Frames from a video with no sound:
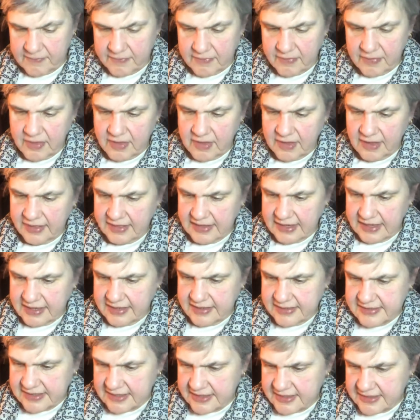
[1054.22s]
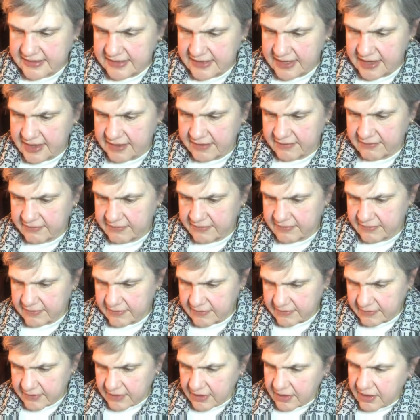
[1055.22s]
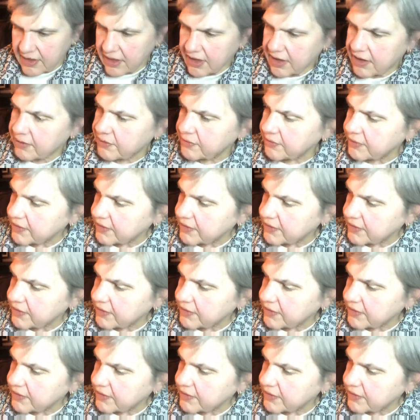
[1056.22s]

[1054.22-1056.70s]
Not that easy to say. Oh,